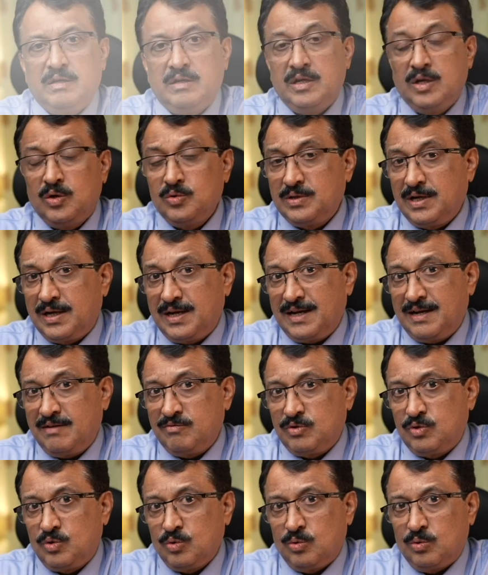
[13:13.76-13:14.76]
Now that I
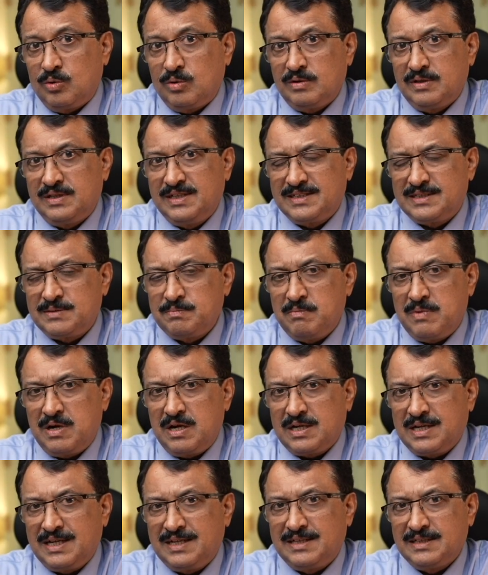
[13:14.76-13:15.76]
have told, this
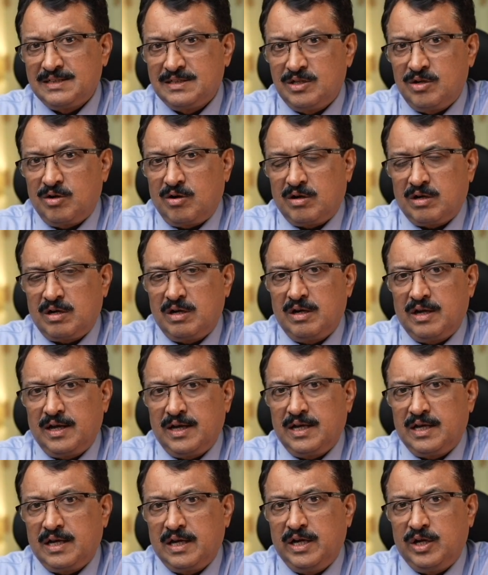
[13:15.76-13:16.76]
market is not
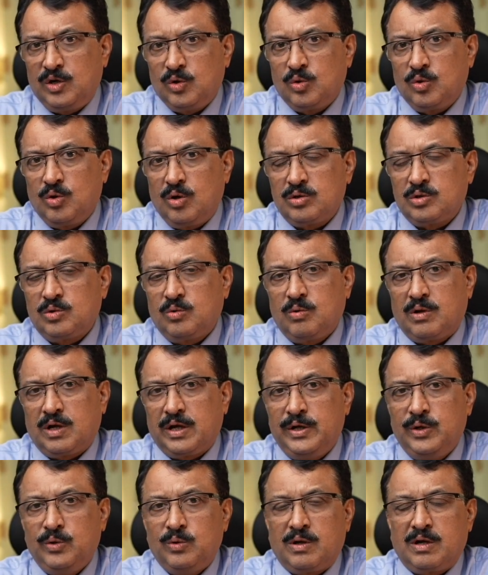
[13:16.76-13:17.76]
likely to conquer
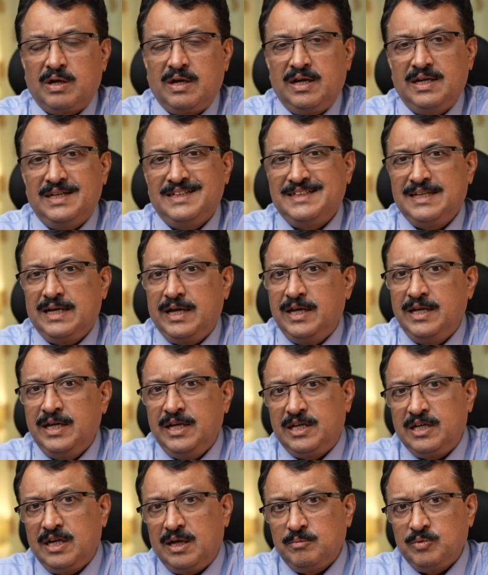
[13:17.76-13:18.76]
newer highs
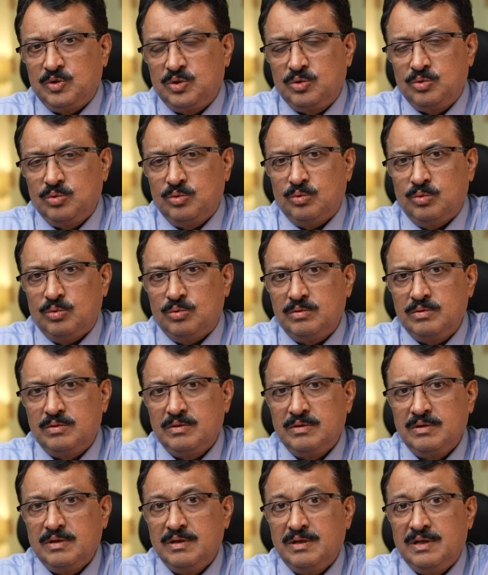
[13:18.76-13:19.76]
anytime soon.
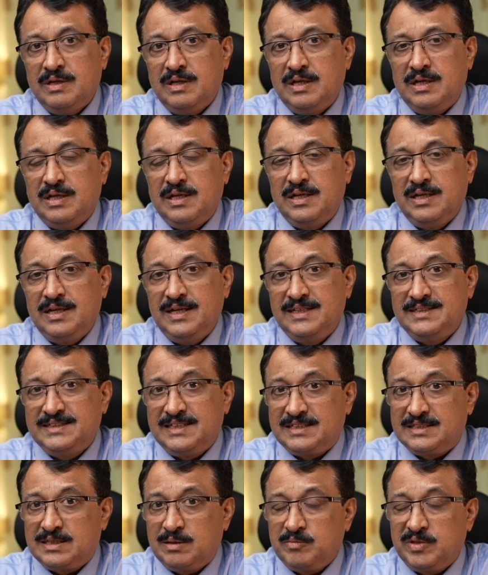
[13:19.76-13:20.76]
Is
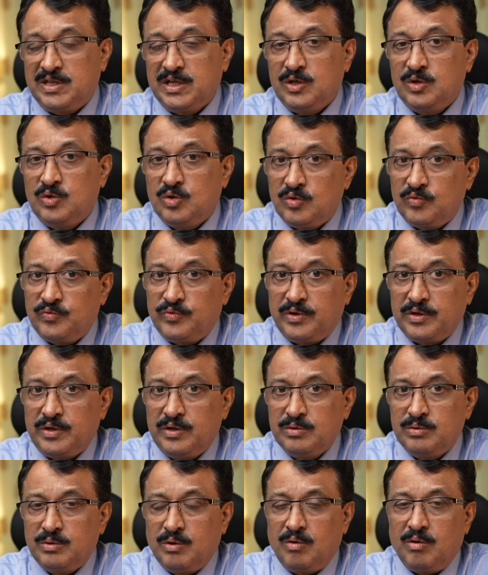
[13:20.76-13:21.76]
it something good for
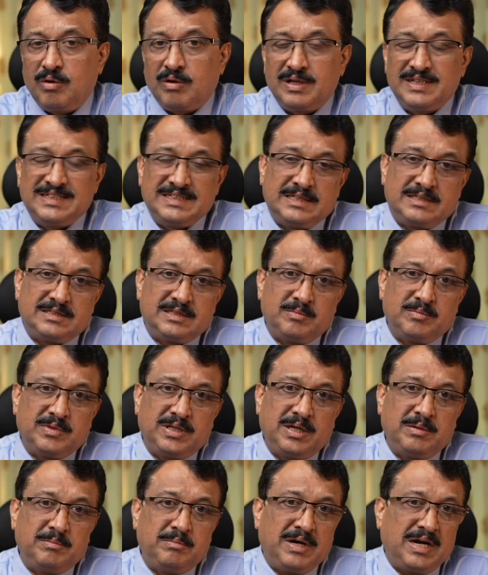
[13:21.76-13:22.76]
you or is it
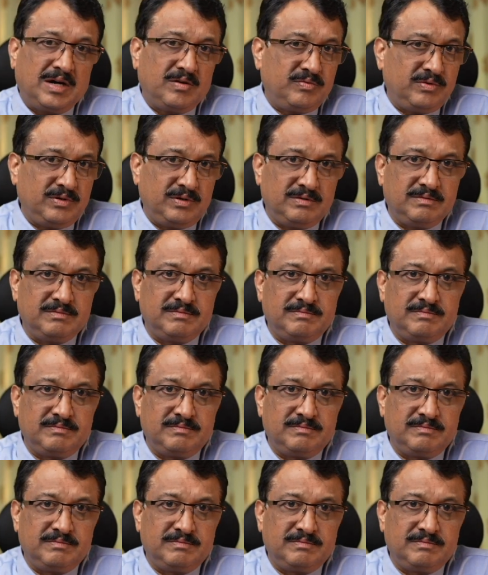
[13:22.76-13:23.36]
something bad for you?